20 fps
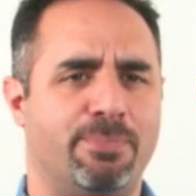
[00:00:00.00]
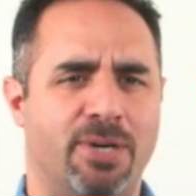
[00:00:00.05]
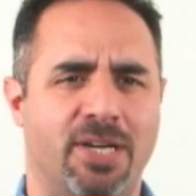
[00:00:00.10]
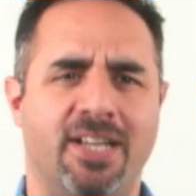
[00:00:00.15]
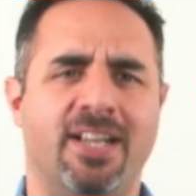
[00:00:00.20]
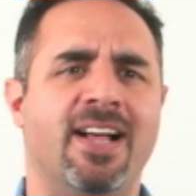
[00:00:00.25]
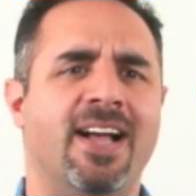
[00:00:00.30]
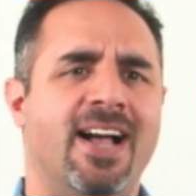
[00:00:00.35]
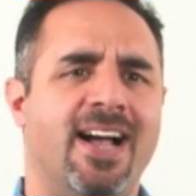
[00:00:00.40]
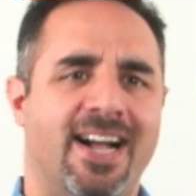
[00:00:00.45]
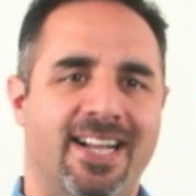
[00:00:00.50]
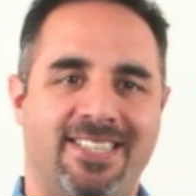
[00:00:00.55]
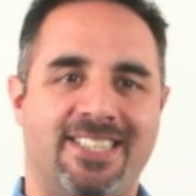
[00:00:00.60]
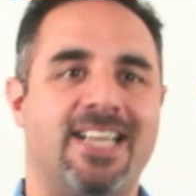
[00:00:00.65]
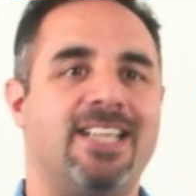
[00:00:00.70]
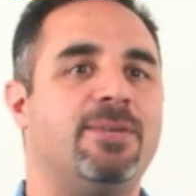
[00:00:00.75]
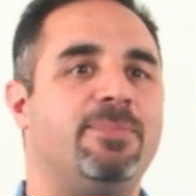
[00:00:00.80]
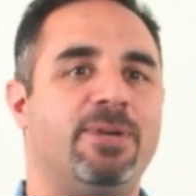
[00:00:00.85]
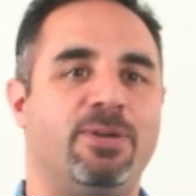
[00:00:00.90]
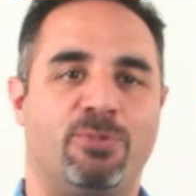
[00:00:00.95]
but I
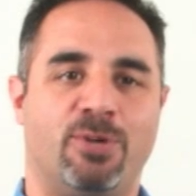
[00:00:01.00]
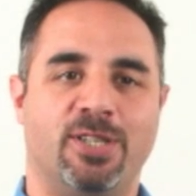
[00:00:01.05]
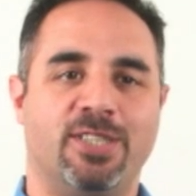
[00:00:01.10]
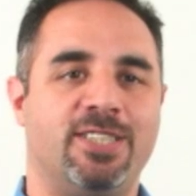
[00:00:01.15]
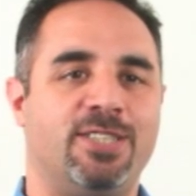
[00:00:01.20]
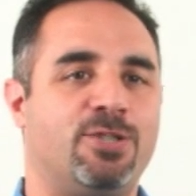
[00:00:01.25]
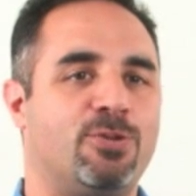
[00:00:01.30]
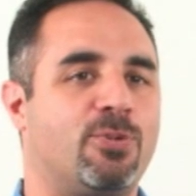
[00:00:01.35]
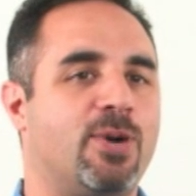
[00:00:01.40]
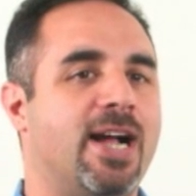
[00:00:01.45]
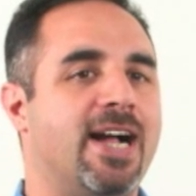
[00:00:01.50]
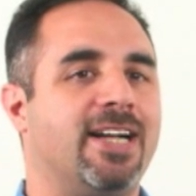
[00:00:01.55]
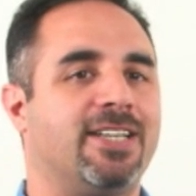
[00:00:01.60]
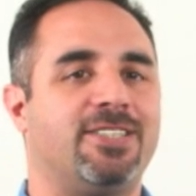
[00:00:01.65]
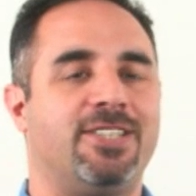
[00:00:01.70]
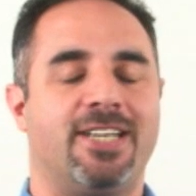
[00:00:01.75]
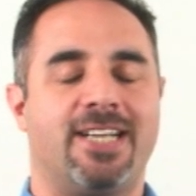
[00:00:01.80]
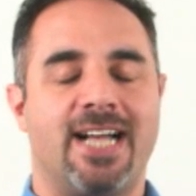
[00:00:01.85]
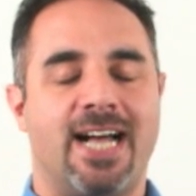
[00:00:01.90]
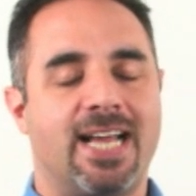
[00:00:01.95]
tend to be really
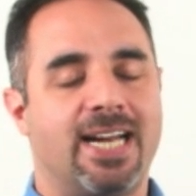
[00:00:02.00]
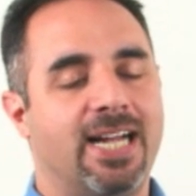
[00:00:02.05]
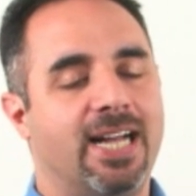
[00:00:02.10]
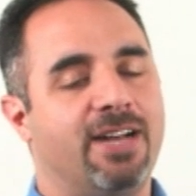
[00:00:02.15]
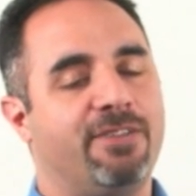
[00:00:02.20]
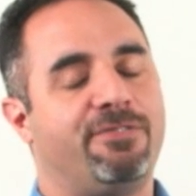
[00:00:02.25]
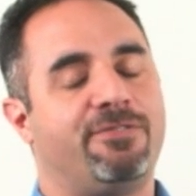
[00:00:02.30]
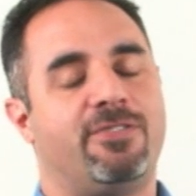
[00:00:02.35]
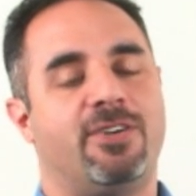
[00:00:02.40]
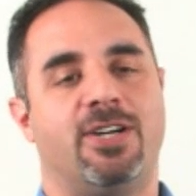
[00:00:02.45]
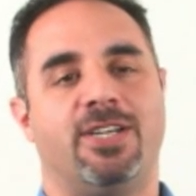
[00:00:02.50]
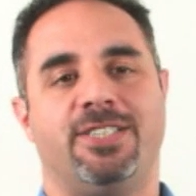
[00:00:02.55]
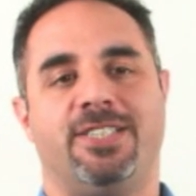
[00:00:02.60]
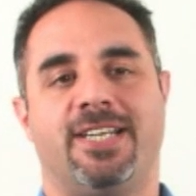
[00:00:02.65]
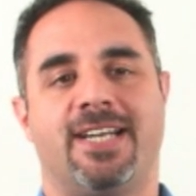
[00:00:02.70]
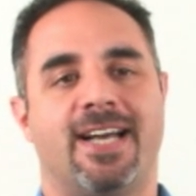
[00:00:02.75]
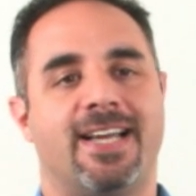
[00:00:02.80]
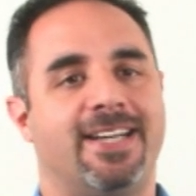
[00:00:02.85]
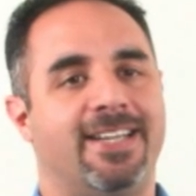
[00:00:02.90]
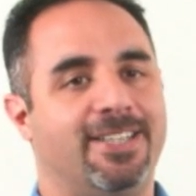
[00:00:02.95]
direct. You gotta have fun.
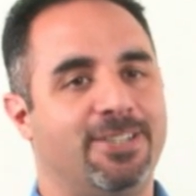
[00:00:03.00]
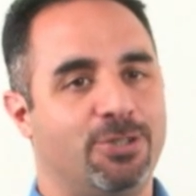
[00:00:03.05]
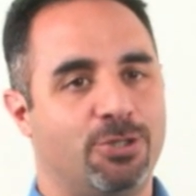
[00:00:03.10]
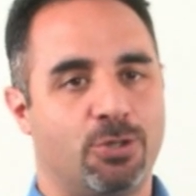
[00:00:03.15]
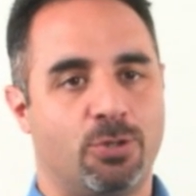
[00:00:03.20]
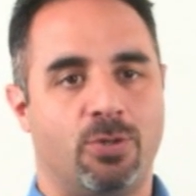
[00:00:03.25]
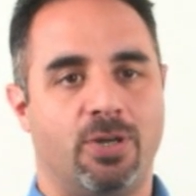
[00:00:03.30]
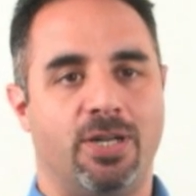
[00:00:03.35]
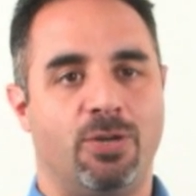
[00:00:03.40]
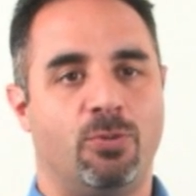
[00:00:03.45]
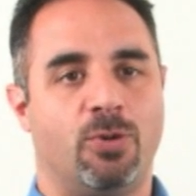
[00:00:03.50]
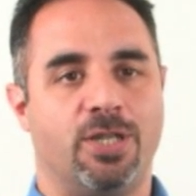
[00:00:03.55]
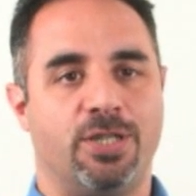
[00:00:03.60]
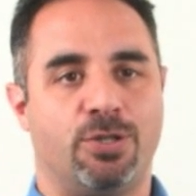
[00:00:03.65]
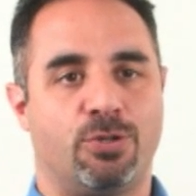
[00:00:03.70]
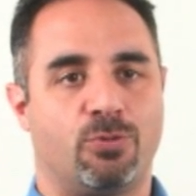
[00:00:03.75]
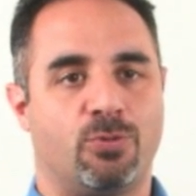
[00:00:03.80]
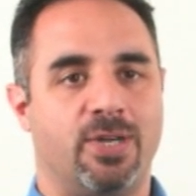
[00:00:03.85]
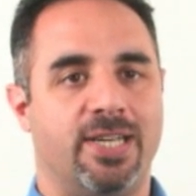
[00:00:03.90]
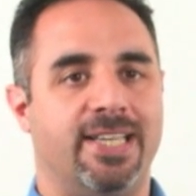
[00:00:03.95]
You gotta enjoy what
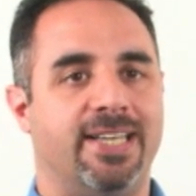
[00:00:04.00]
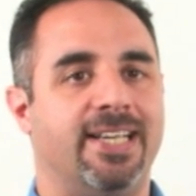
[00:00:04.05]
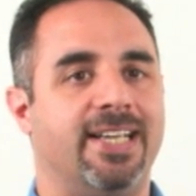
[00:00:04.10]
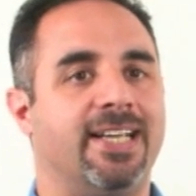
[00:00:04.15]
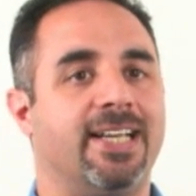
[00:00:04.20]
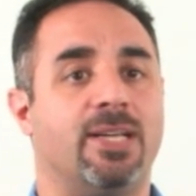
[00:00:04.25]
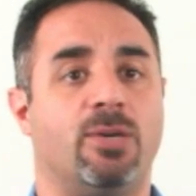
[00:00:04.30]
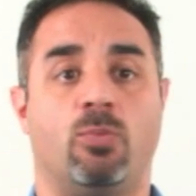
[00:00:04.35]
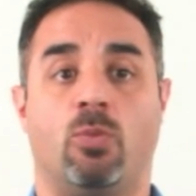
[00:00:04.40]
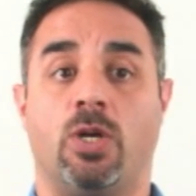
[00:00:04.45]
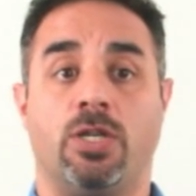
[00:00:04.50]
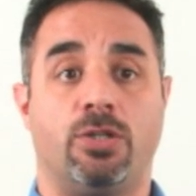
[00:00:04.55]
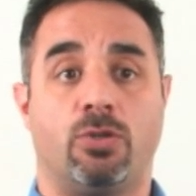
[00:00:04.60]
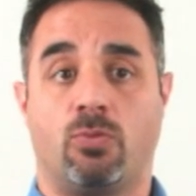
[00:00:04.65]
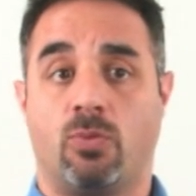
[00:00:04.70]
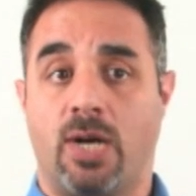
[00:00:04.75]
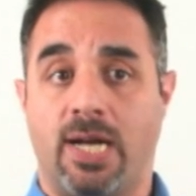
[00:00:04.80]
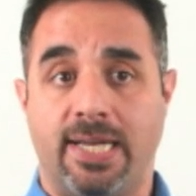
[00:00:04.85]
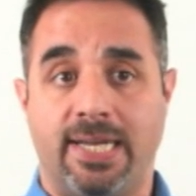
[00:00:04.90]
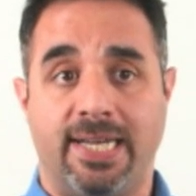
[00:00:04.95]
you're reading and what you're
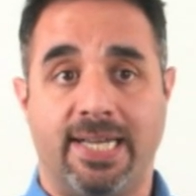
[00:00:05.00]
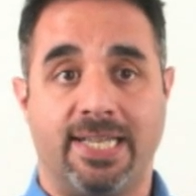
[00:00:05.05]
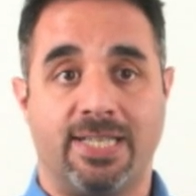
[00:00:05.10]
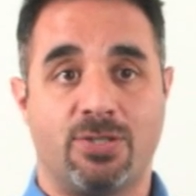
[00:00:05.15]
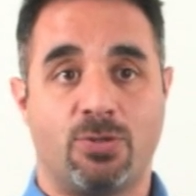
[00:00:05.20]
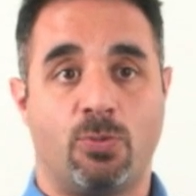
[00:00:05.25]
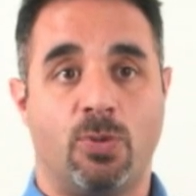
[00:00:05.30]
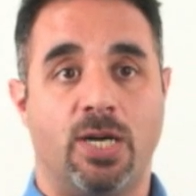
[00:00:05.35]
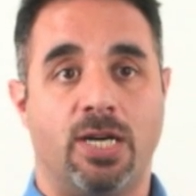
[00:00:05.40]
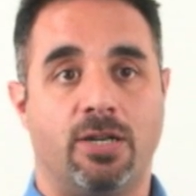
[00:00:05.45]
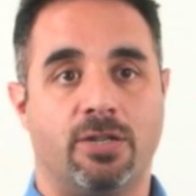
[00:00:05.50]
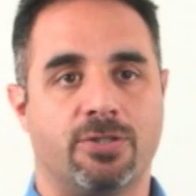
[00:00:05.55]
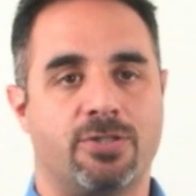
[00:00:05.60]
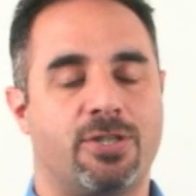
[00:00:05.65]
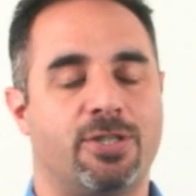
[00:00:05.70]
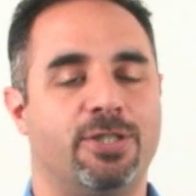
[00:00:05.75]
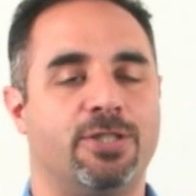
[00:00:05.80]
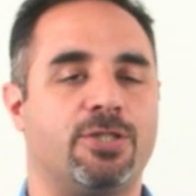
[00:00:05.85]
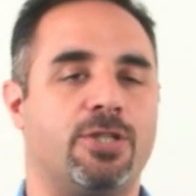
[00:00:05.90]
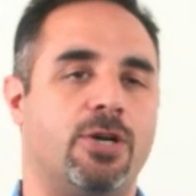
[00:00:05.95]
writing as well.
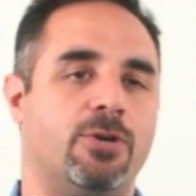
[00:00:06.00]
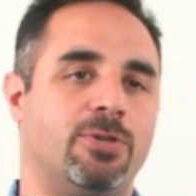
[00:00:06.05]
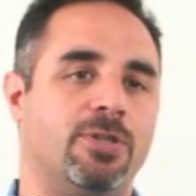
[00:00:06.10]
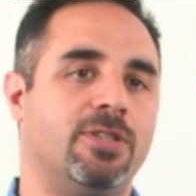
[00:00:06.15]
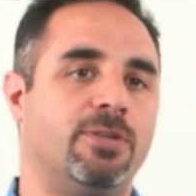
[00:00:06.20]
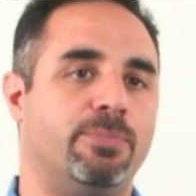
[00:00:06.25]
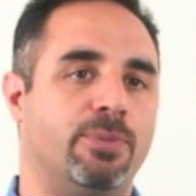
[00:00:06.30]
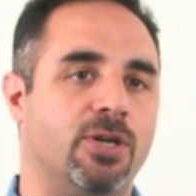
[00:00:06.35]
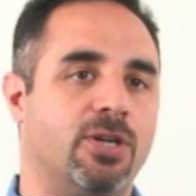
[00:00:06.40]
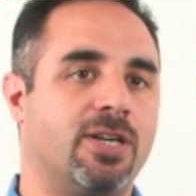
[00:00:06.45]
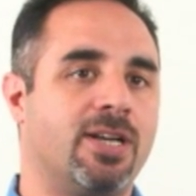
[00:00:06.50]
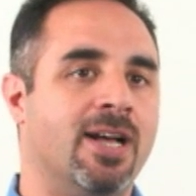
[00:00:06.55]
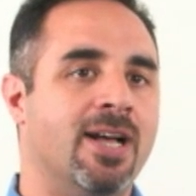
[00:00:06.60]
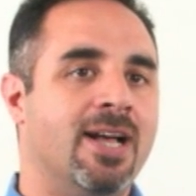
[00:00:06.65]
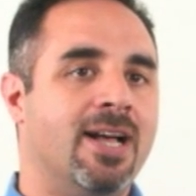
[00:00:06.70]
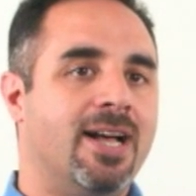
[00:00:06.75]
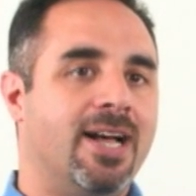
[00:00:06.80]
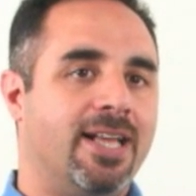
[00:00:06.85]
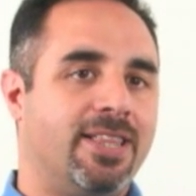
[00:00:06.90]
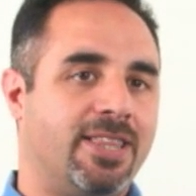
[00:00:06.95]
So the tone of the book,
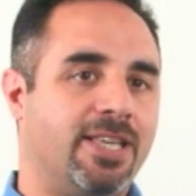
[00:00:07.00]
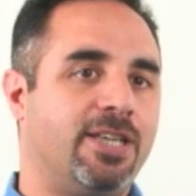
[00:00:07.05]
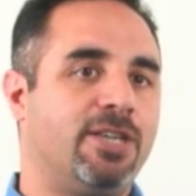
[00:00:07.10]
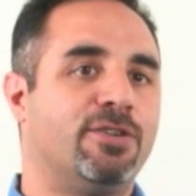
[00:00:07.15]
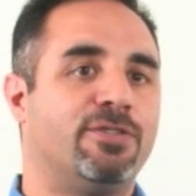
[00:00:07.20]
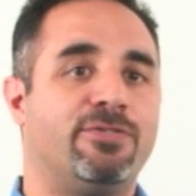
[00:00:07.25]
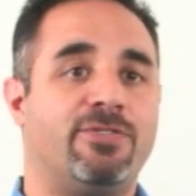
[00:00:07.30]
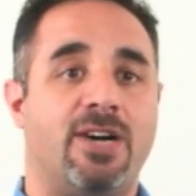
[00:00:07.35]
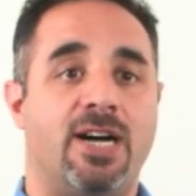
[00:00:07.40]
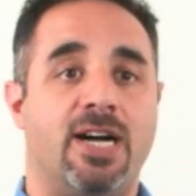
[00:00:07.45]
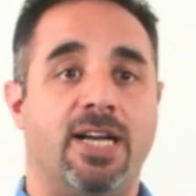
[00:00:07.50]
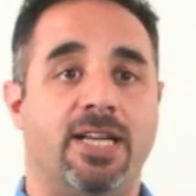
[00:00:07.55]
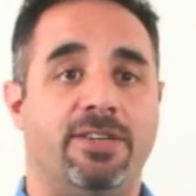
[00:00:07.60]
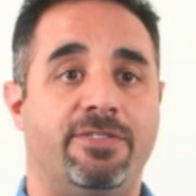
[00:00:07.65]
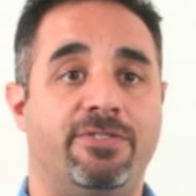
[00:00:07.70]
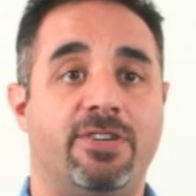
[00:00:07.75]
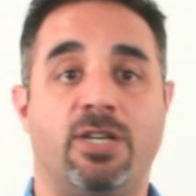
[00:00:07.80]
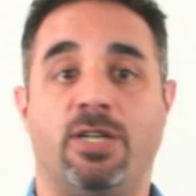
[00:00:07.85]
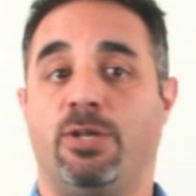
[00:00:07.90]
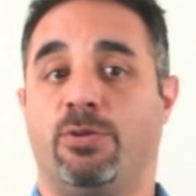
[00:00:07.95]
I think you'll
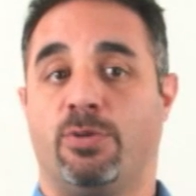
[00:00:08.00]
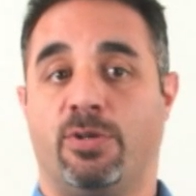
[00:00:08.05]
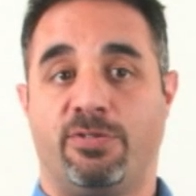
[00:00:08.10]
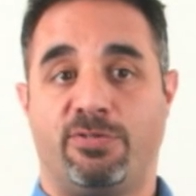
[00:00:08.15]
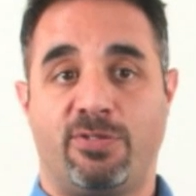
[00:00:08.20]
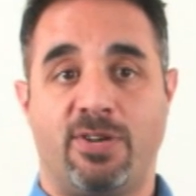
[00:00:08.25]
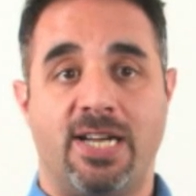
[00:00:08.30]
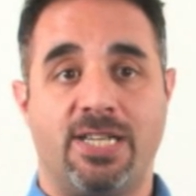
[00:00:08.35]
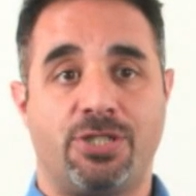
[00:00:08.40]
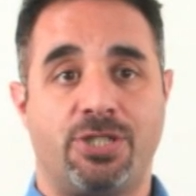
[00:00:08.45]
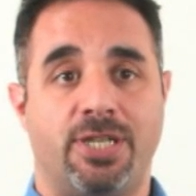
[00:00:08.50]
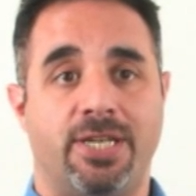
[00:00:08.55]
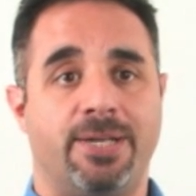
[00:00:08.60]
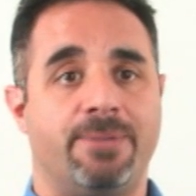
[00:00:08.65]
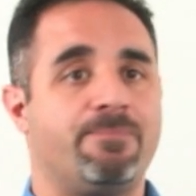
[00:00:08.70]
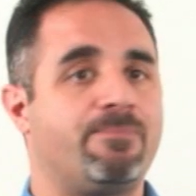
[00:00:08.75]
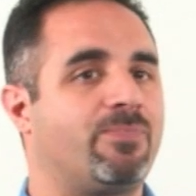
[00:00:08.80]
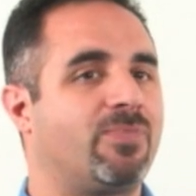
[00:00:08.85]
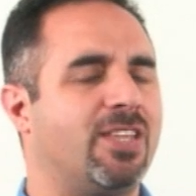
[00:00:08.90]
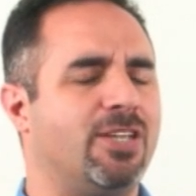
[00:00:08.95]
find very
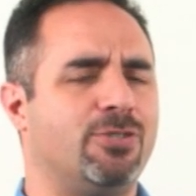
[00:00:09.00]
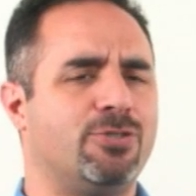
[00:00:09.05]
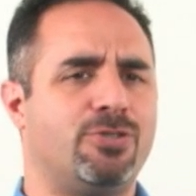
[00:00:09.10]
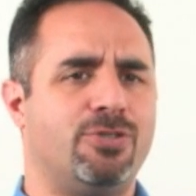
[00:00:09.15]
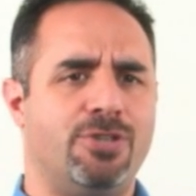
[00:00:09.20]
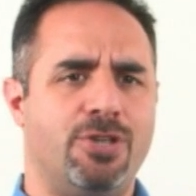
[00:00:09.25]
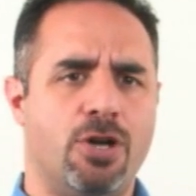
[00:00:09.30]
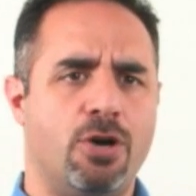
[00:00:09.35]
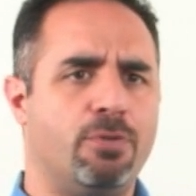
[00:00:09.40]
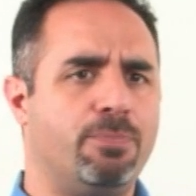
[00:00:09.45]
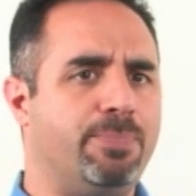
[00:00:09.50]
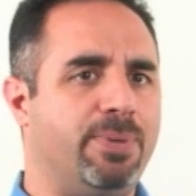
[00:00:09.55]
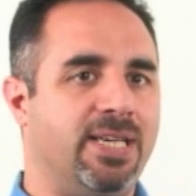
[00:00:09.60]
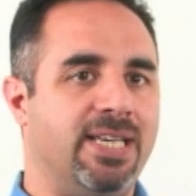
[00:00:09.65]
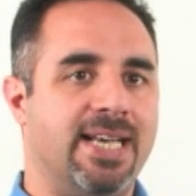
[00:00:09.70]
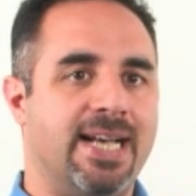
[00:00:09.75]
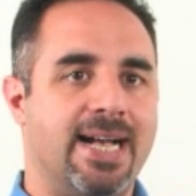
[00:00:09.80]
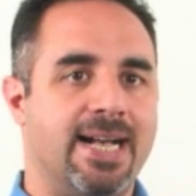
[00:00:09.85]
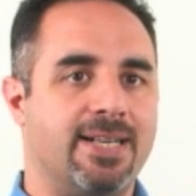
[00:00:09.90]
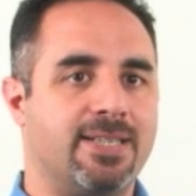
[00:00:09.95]
refreshing. There's no
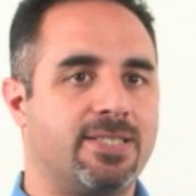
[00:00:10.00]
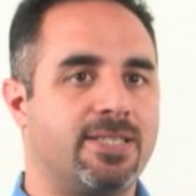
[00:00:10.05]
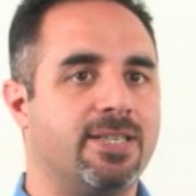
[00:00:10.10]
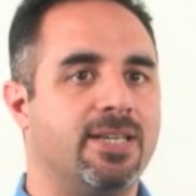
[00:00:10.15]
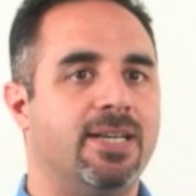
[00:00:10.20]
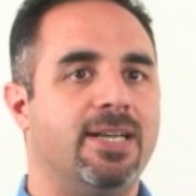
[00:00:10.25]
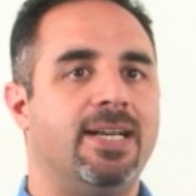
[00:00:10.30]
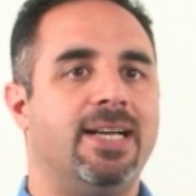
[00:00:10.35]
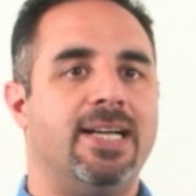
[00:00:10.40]
BS.